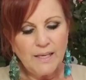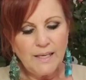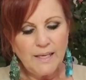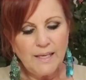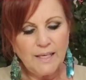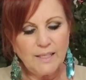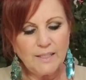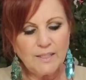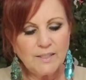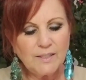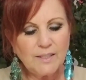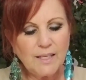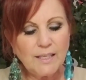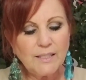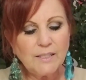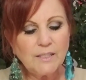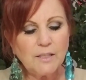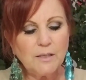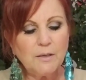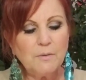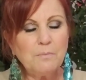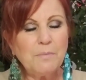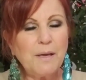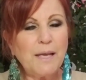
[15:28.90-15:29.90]
He
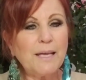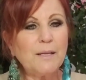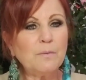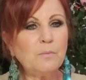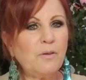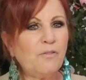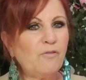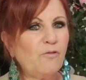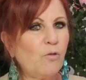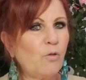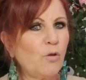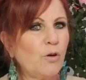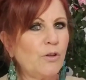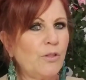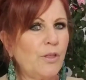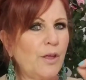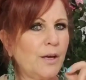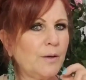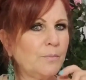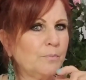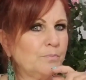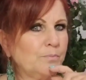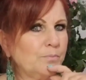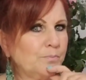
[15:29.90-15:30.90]
sent a man before
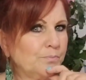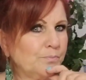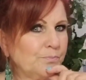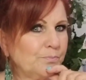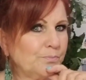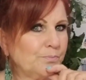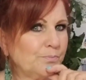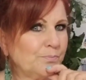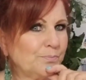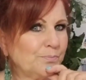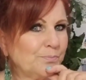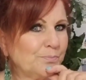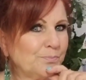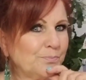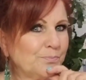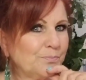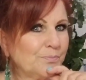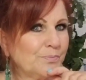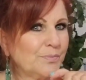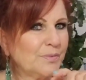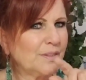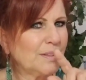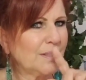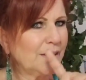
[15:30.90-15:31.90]
them. Hmm.
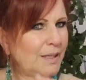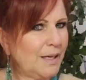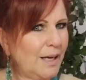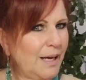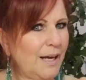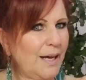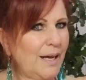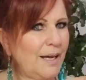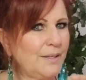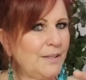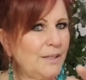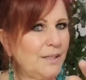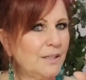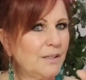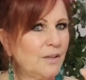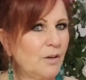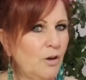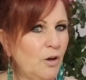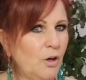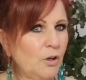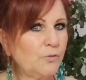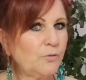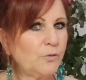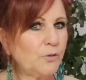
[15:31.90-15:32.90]
God
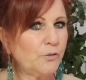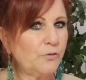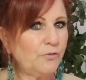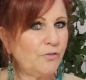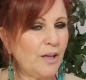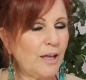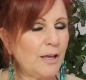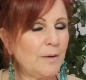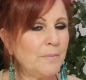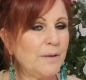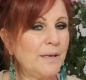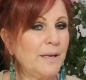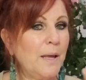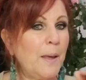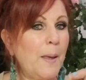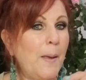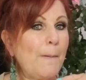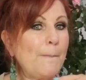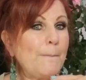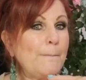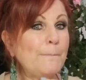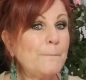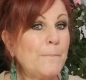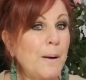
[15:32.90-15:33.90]
called for a famine,
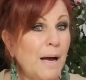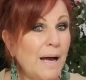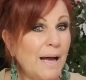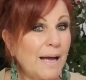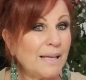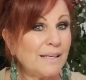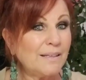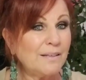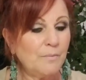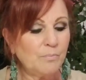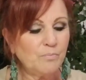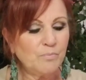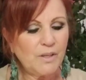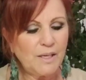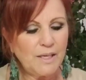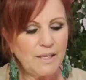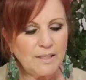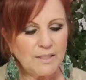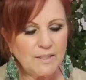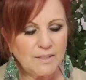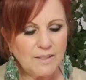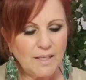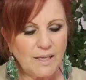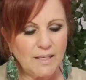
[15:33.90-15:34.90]
but
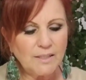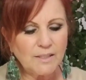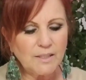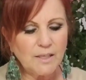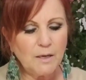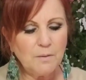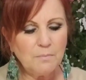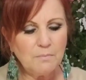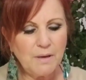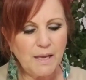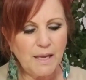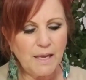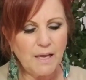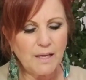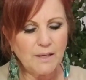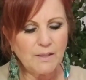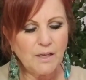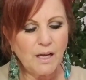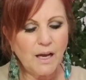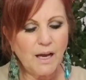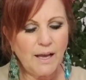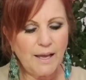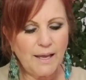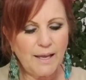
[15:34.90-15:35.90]
he sent a
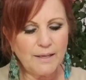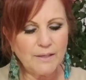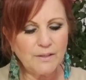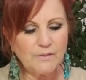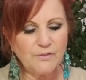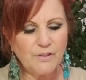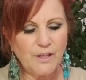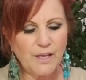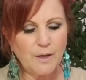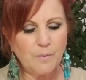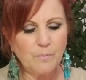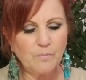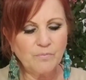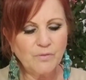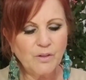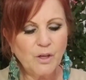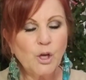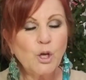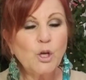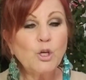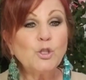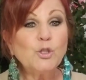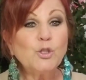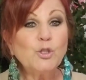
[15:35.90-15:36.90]
man ahead of them,
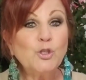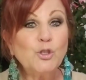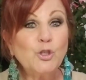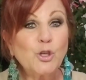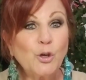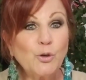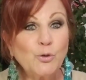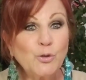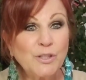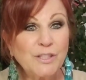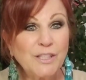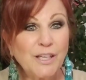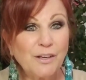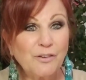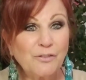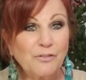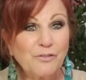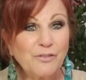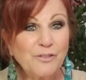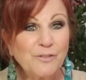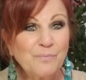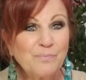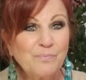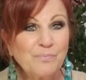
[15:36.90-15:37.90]

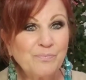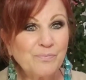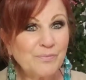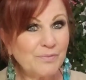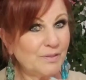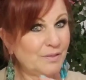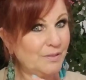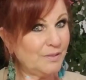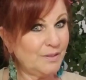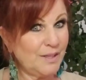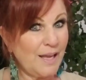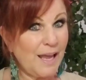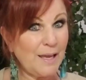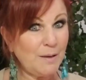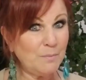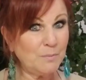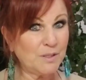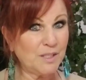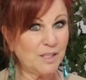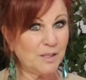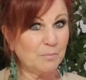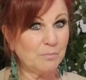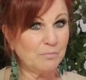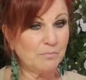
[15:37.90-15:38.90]
Joseph,
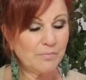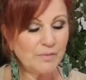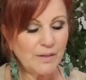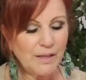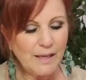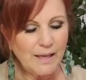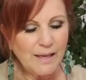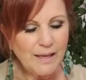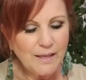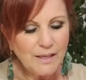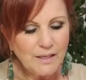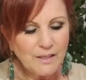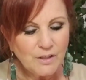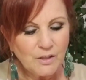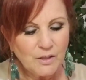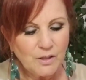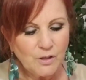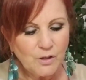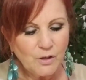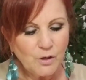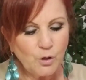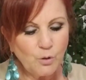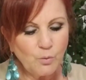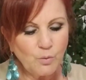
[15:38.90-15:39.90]
names him,
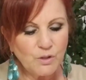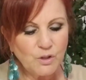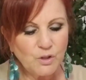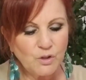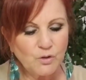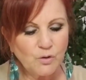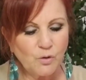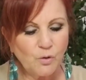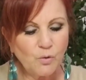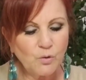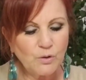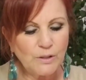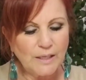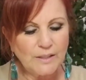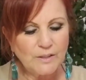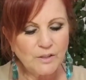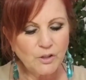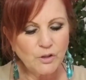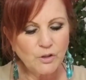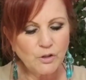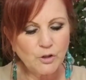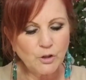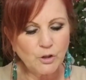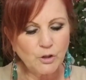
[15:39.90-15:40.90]
who was sold as
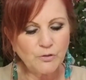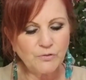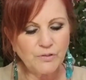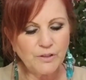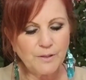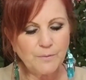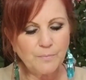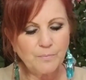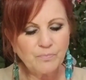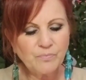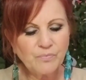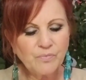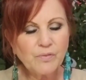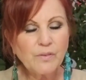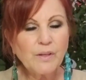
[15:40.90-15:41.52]
a servant.